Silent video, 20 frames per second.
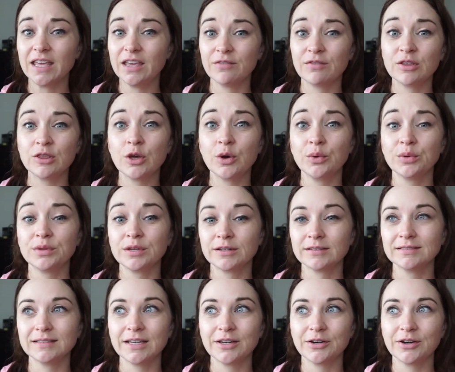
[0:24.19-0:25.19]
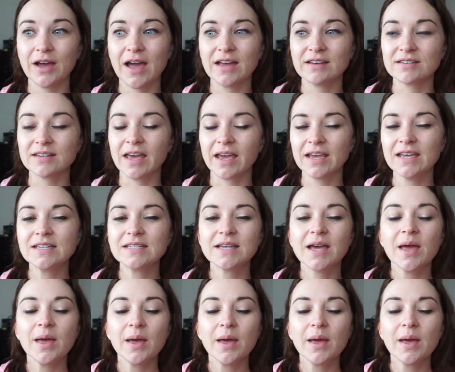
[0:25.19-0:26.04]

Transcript: even though they're later at night.